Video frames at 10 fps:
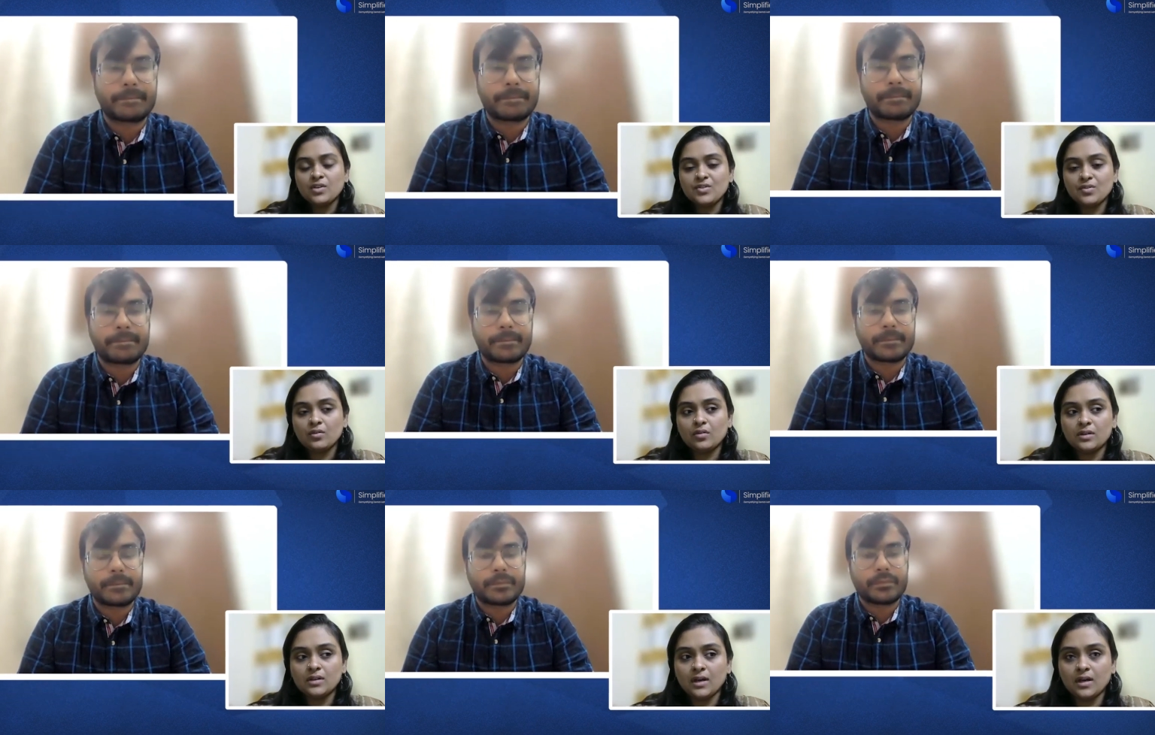
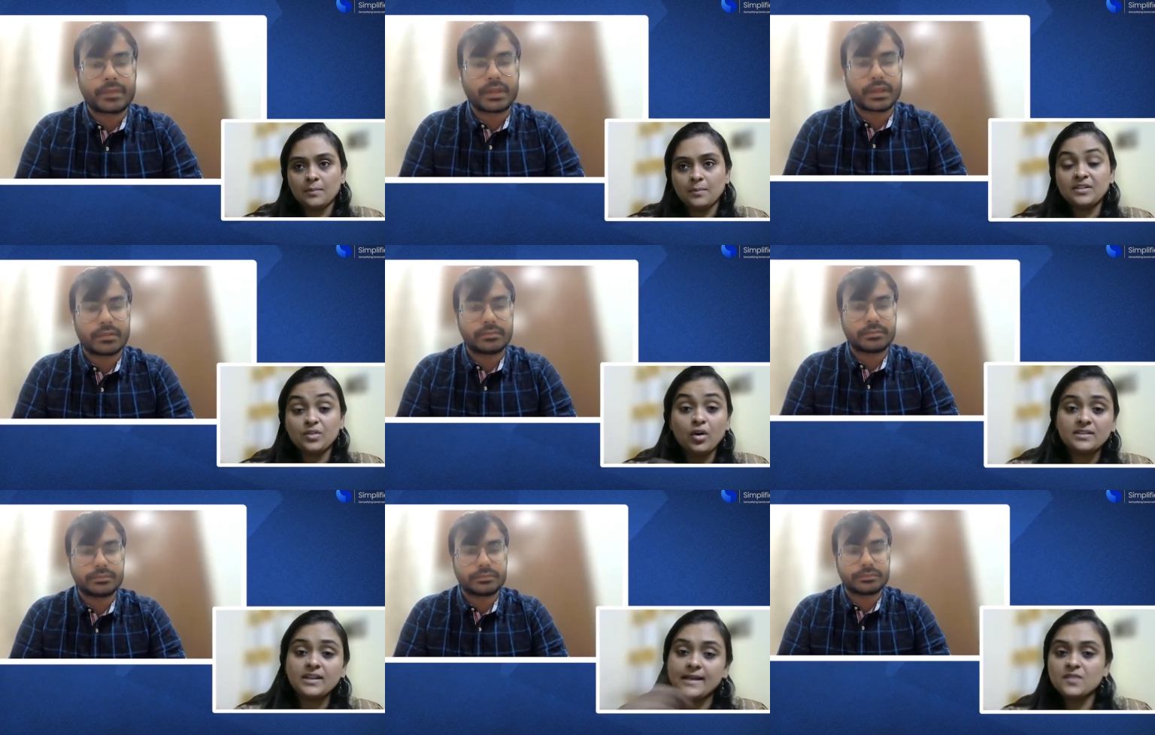Speaker 1: So, uh, but you got
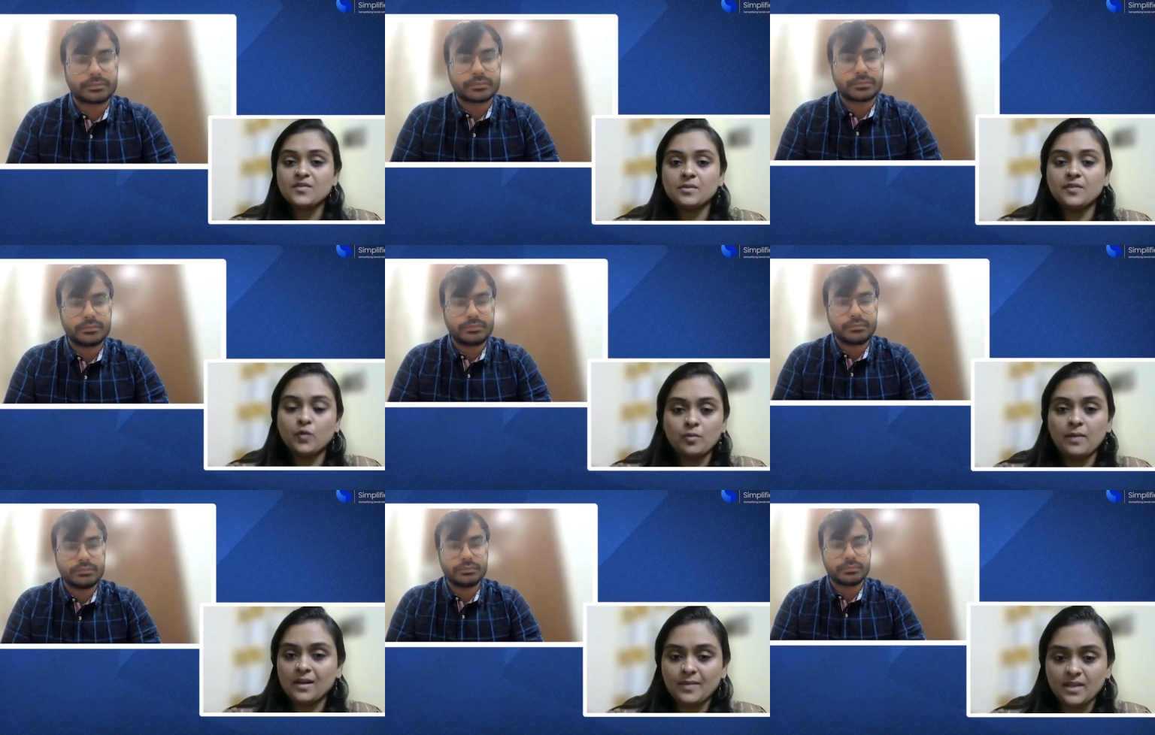the letter from the food
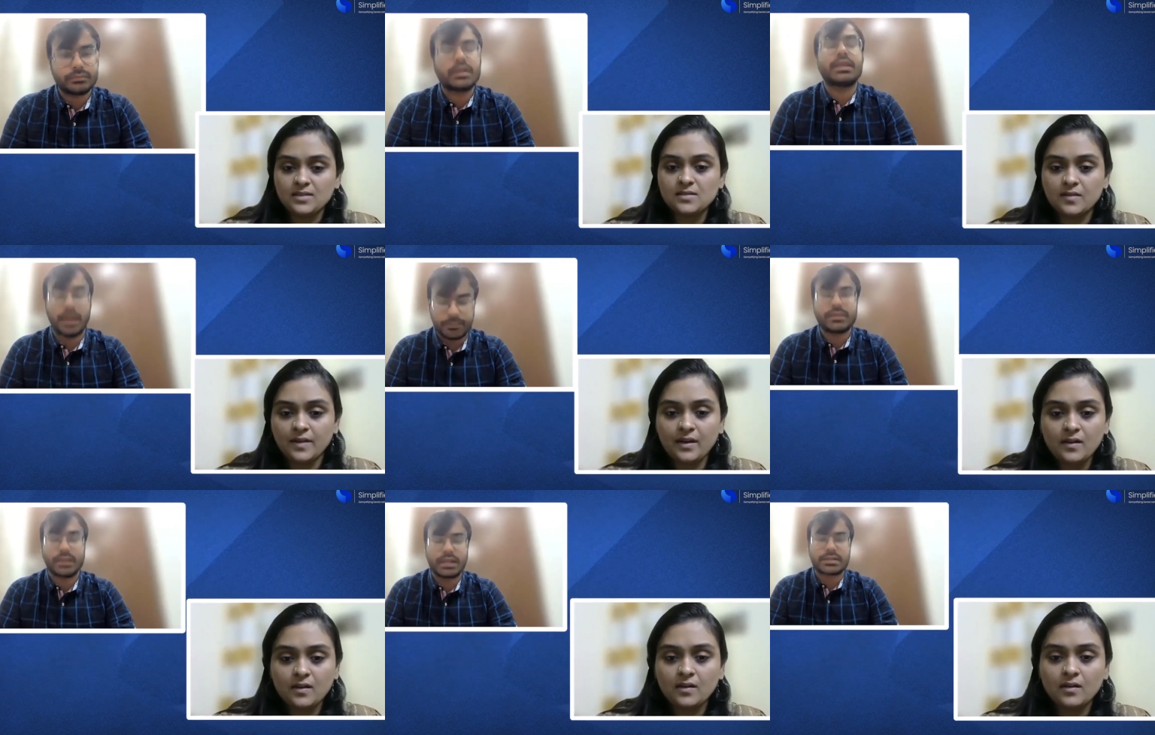bank place, right?
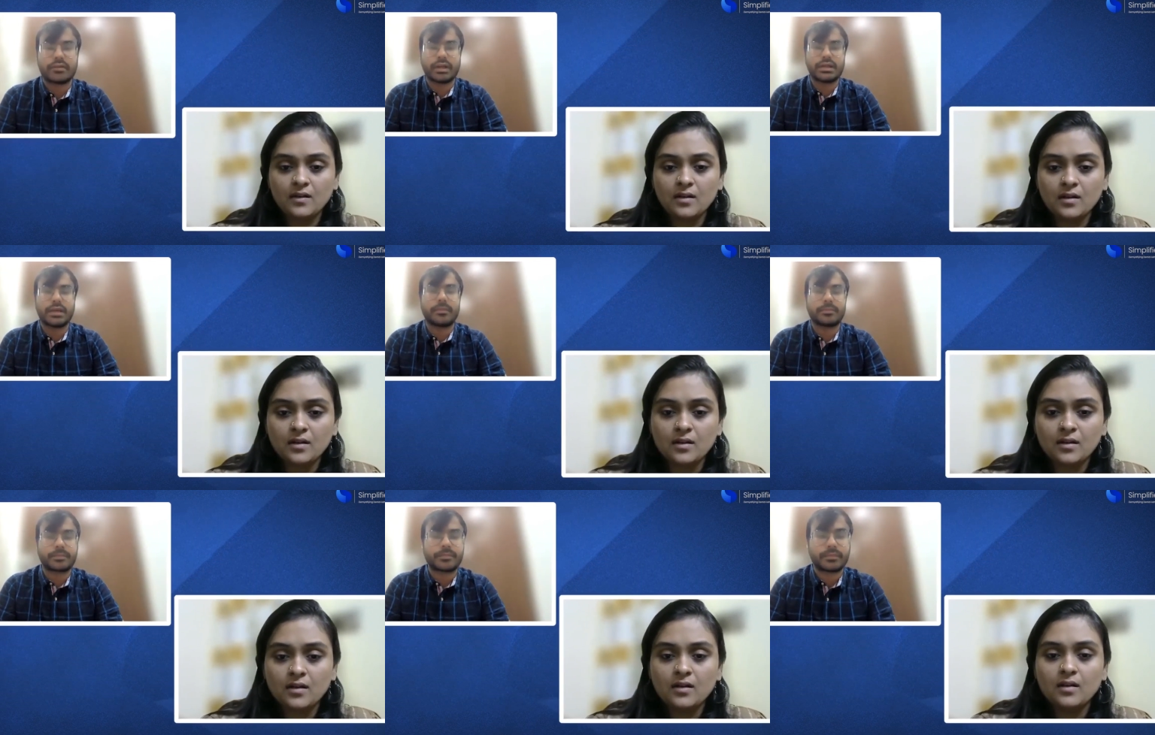
Speaker 2: Yeah, that's correct.
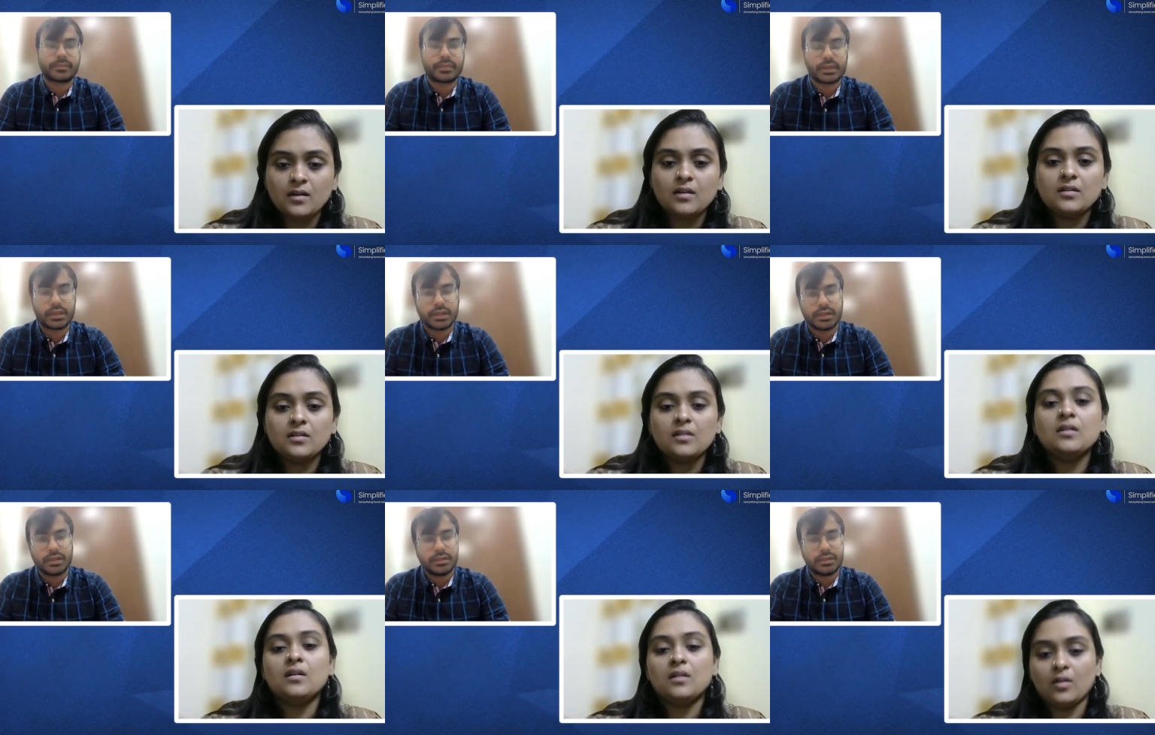Yeah.
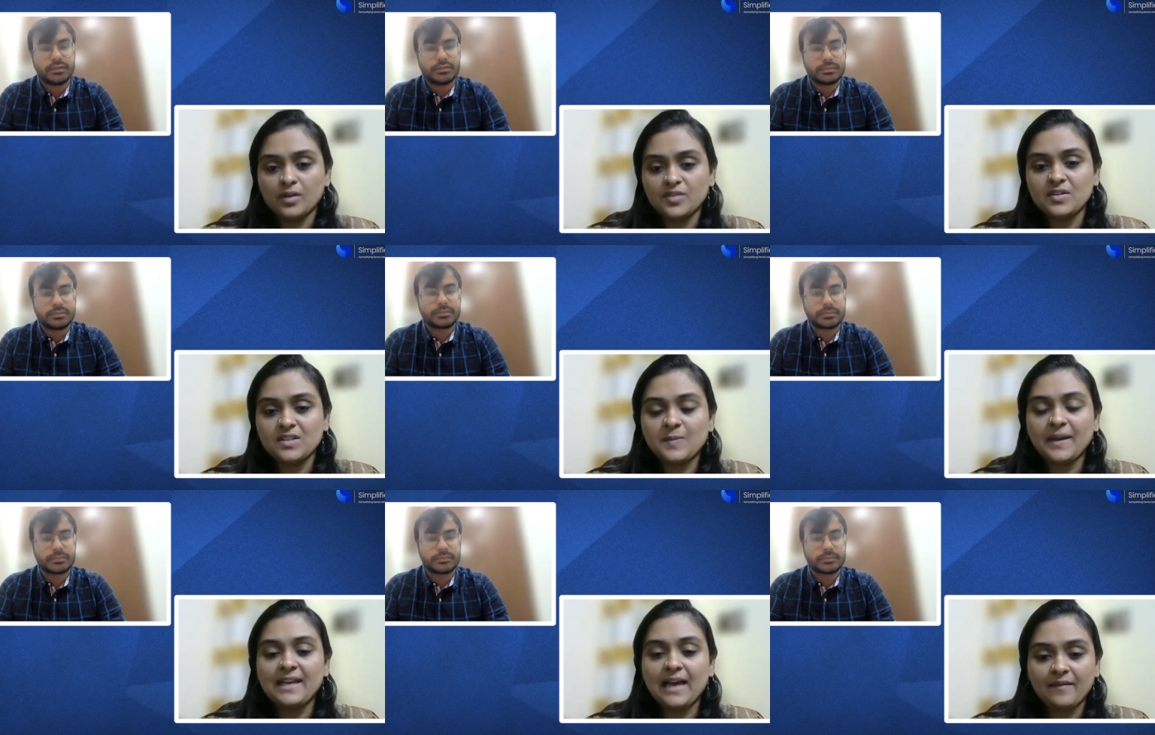
Speaker 1: Okay, so
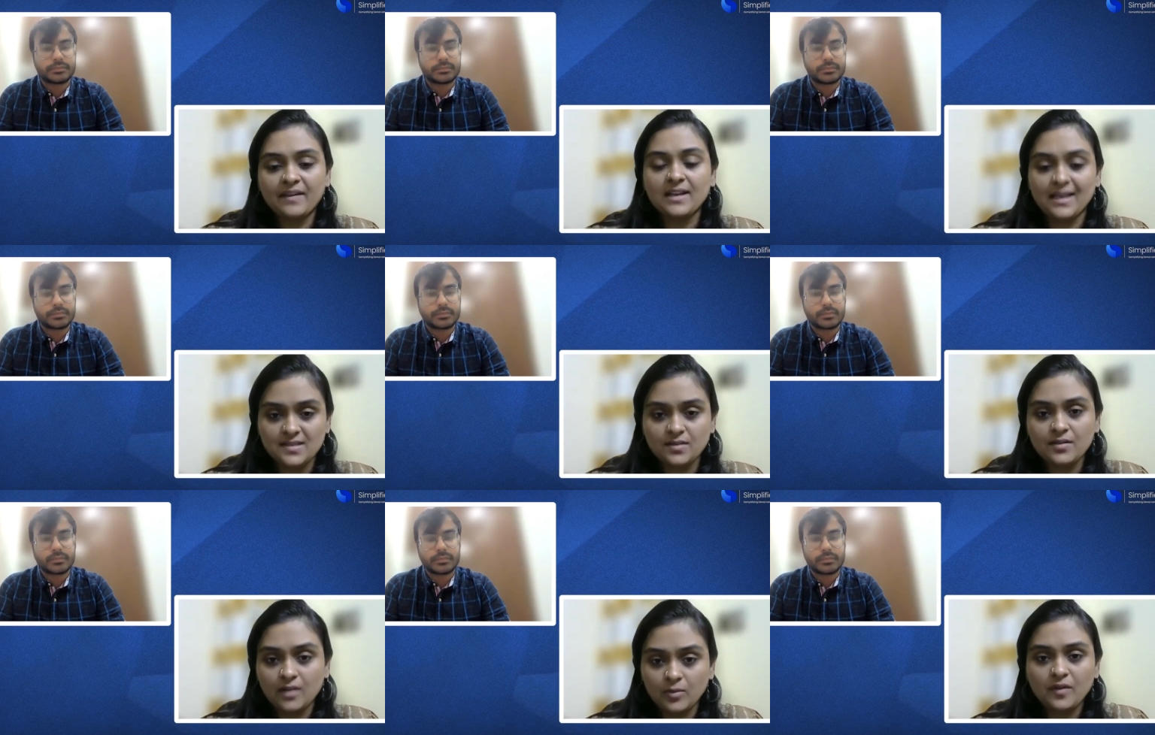despite having lesser
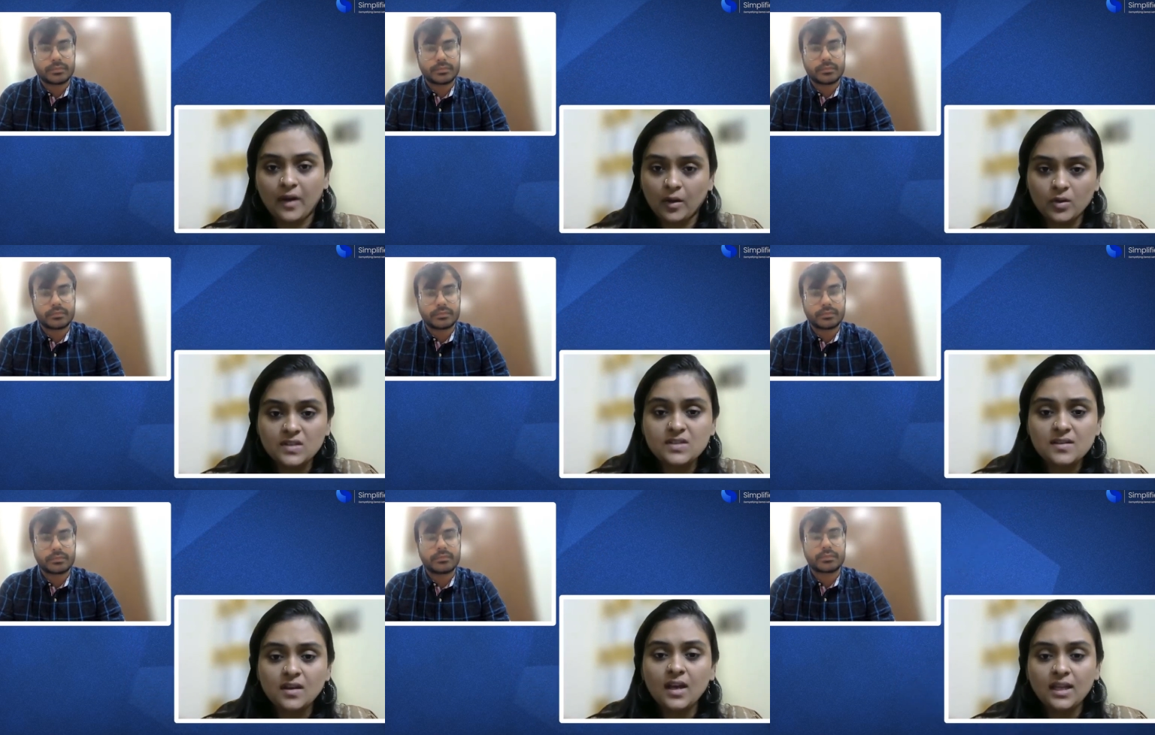number of
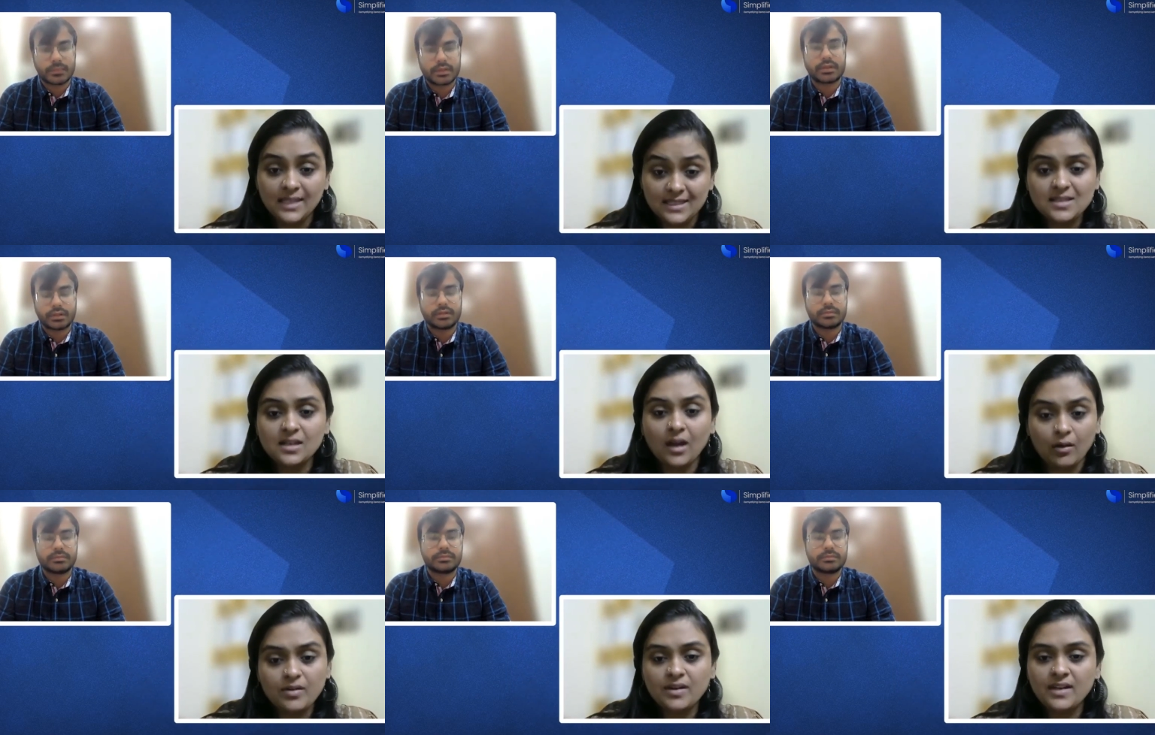hours, that's still
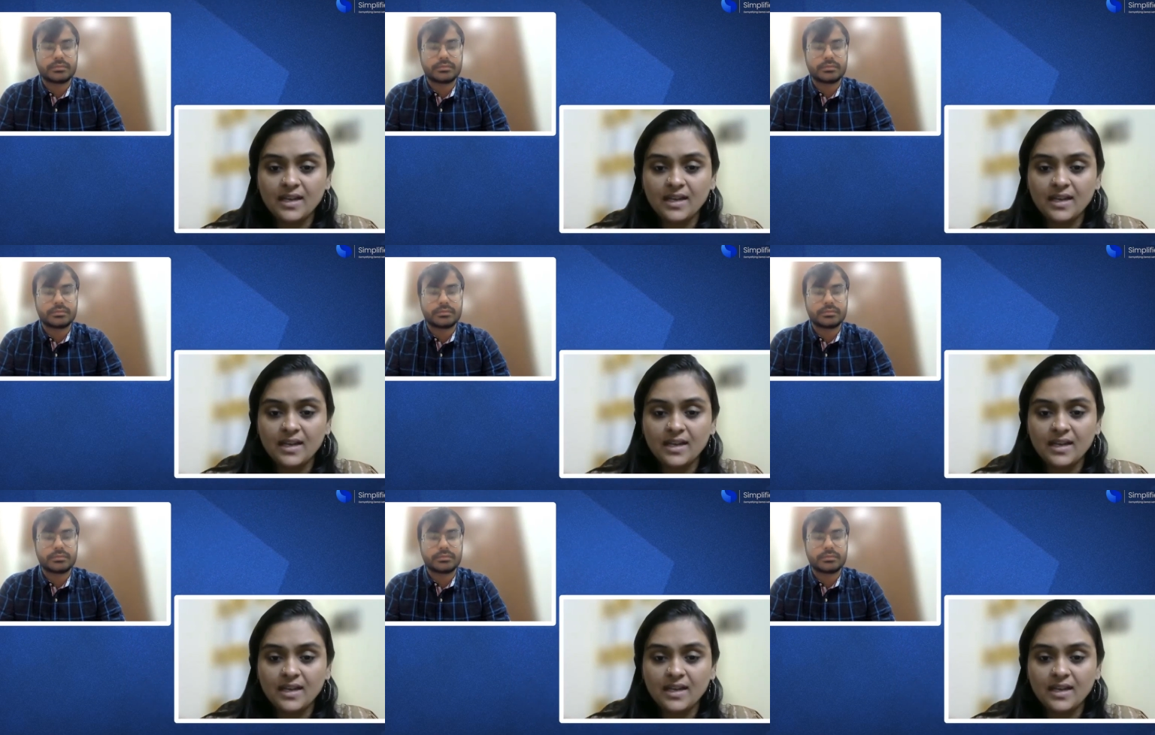counted